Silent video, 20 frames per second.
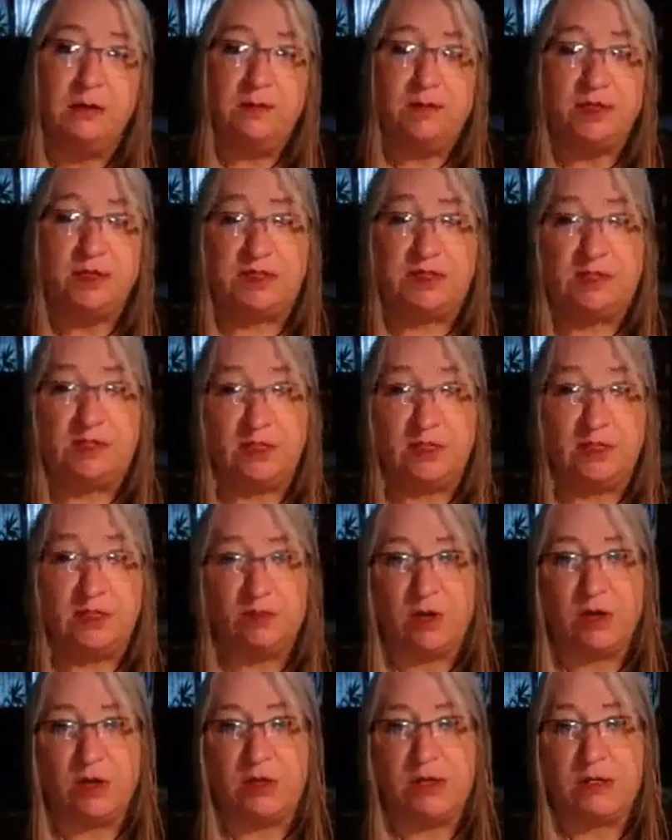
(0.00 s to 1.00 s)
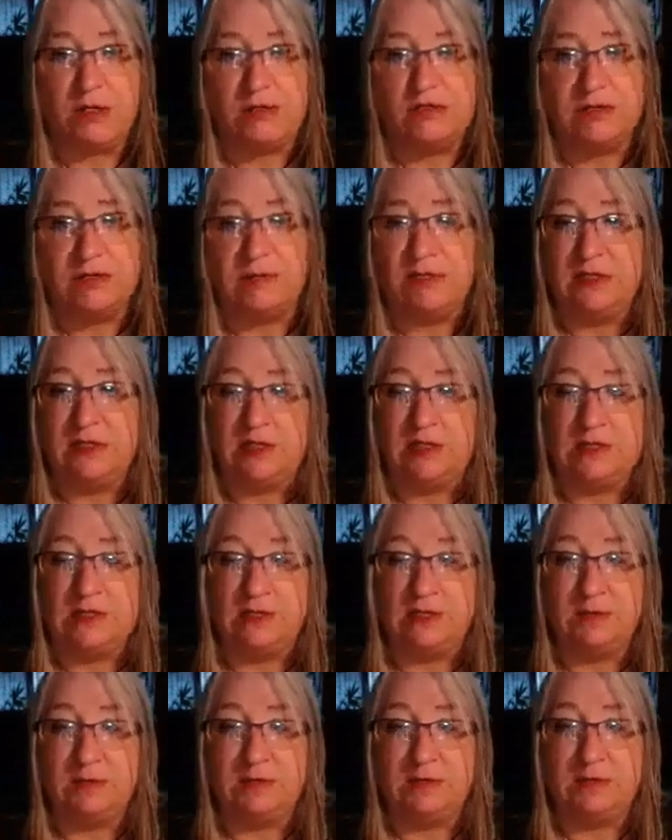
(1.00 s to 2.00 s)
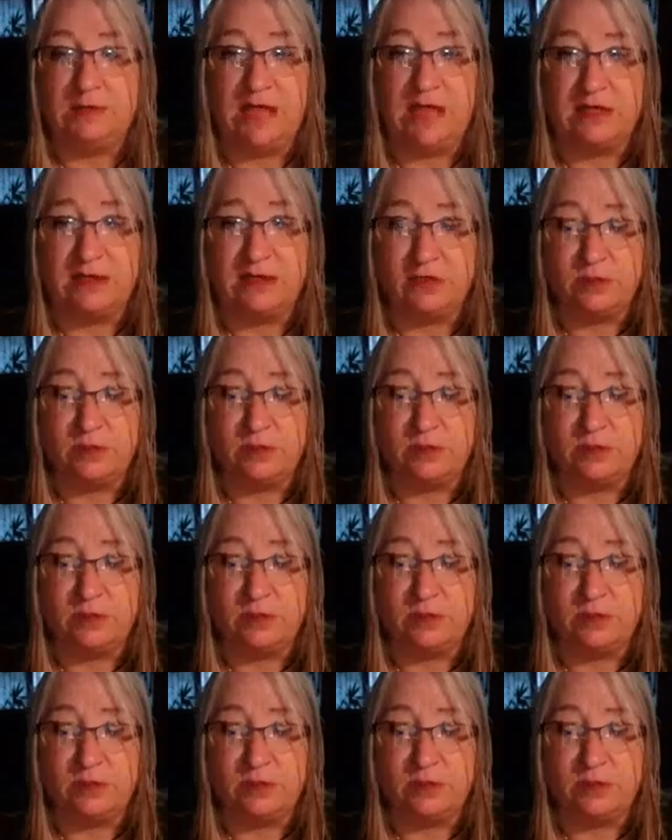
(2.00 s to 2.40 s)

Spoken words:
put a sticker on it, something that's going to be flat.